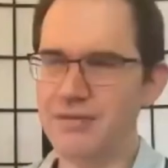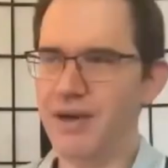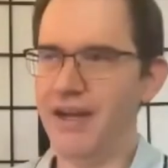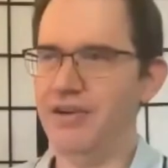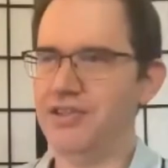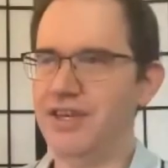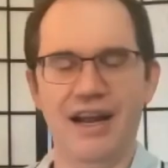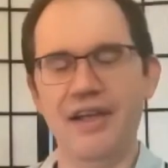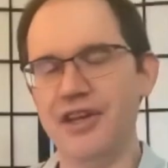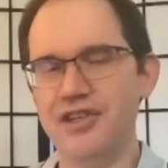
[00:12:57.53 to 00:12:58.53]
my
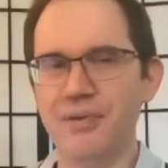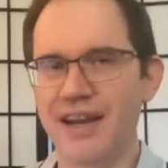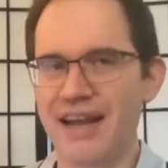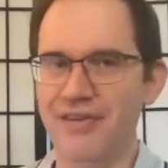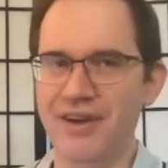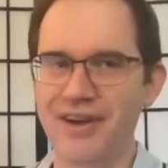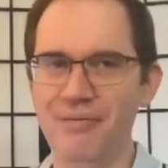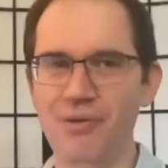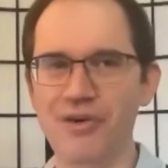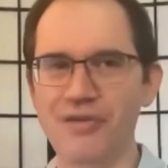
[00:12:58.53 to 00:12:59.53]
understanding. I thought you might have a
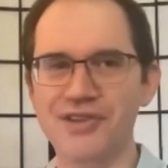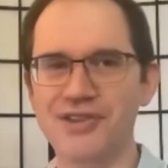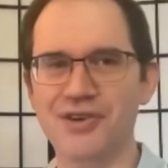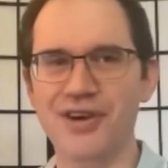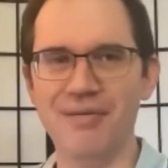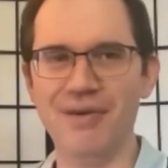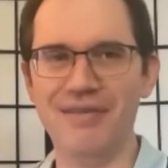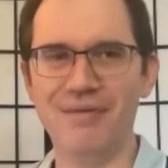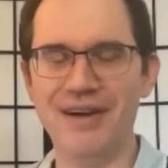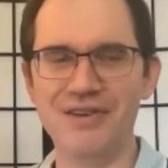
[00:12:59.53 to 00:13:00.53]
more of the story.
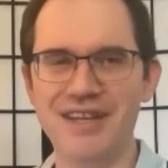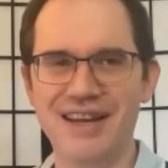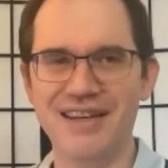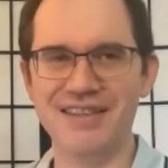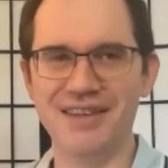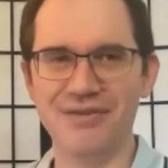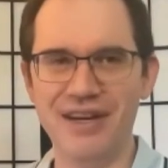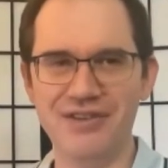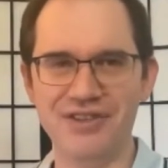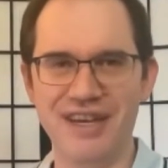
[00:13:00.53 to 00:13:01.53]
My understanding is that
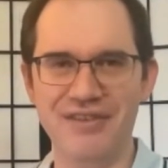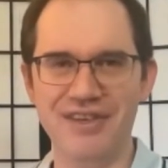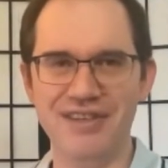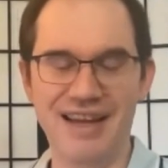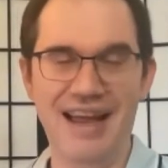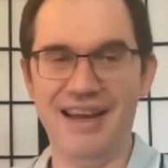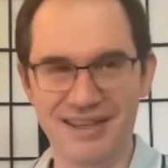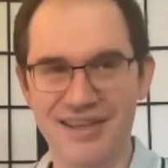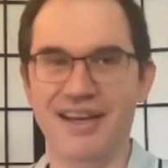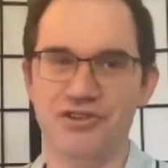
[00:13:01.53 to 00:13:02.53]
Rachel Davies at
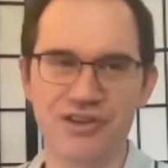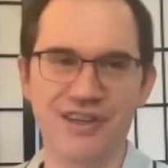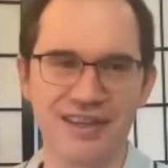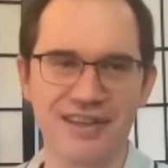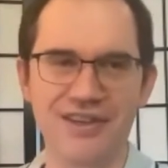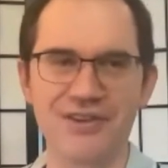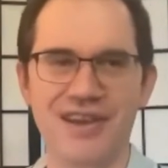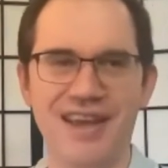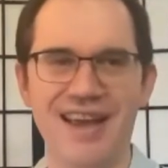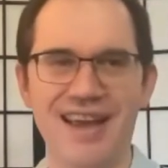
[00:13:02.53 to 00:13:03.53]
Connextra in the
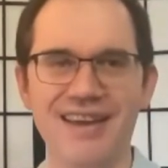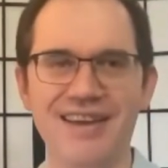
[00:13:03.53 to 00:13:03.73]
UK